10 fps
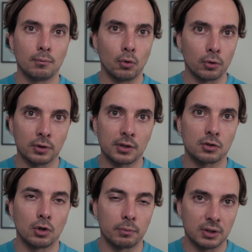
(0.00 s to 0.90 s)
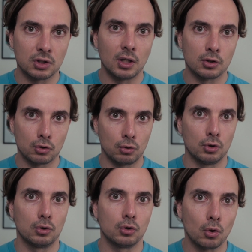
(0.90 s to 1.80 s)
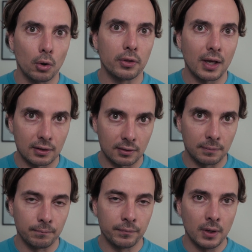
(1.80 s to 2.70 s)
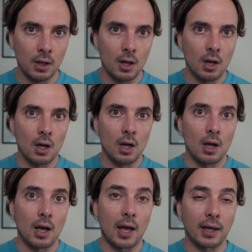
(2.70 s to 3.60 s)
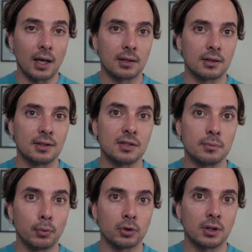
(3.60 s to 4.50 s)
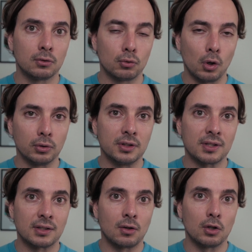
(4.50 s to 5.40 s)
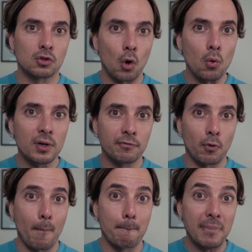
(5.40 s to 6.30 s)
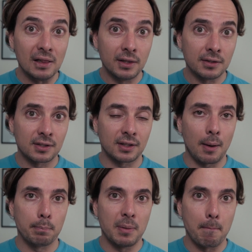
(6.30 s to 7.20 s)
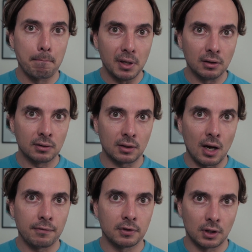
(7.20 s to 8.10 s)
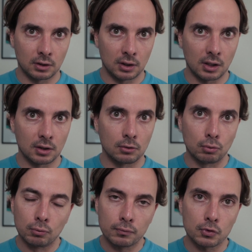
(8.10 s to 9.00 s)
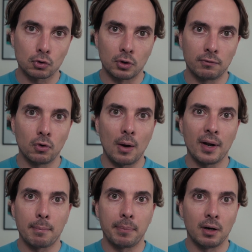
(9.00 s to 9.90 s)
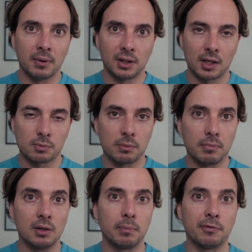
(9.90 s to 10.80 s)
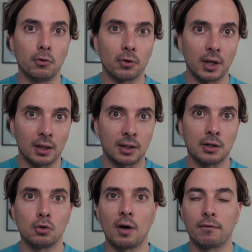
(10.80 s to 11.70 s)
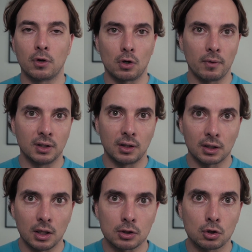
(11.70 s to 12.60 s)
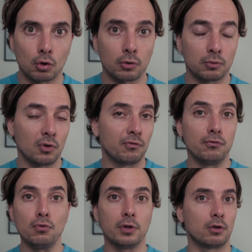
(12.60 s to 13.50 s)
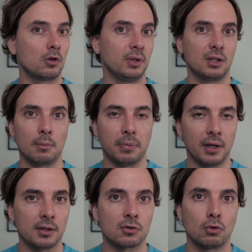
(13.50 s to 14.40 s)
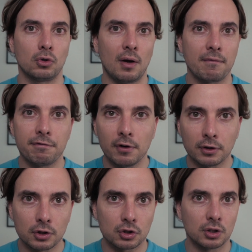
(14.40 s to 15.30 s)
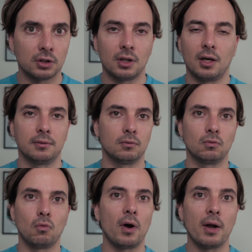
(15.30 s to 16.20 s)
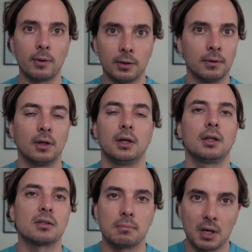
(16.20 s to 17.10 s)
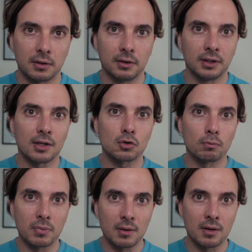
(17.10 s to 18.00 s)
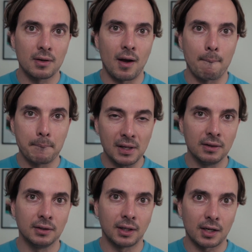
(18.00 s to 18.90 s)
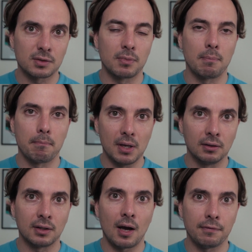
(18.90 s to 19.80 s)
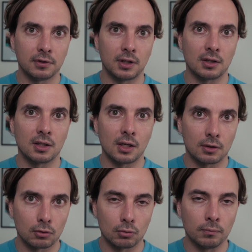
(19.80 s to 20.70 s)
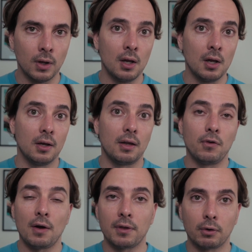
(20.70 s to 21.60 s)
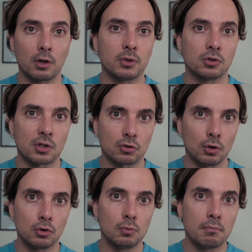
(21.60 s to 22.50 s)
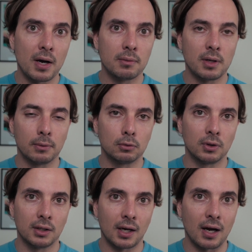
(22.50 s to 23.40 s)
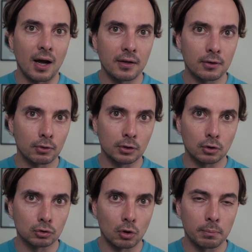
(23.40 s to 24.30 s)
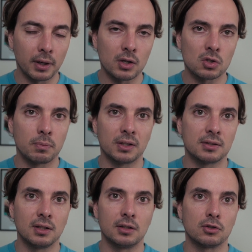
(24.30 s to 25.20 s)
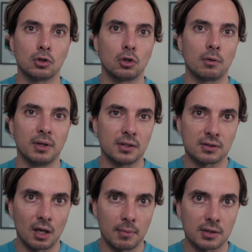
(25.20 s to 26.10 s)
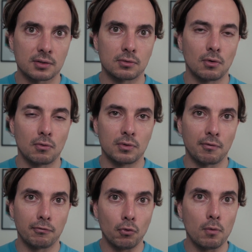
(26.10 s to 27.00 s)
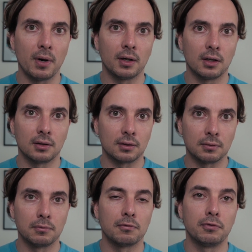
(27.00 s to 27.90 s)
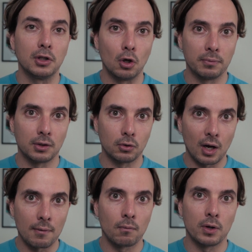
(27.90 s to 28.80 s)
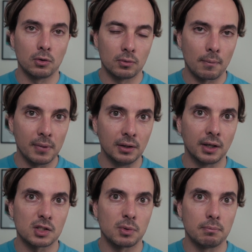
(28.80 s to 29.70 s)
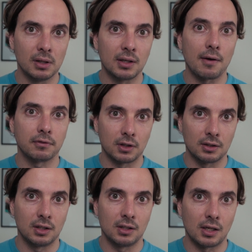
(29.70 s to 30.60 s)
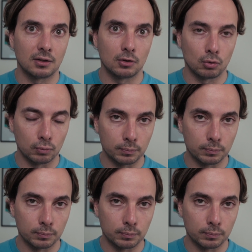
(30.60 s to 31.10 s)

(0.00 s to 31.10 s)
board that's going to be challenging you on that. And again, this is important to notice that it's only for buildings that have been built after 1992. So if you have an apartment that has been built before that and you have renovated the kitchen or you have fully renovated the place or you have furnished it and whatever, it doesn't matter. It has to be a building that has been built after 1992. If you have the renovations and so on, you might be able to get a higher rent control price, but still it's not going to be the same as the full market freedom that you have when the building has been built after 1992.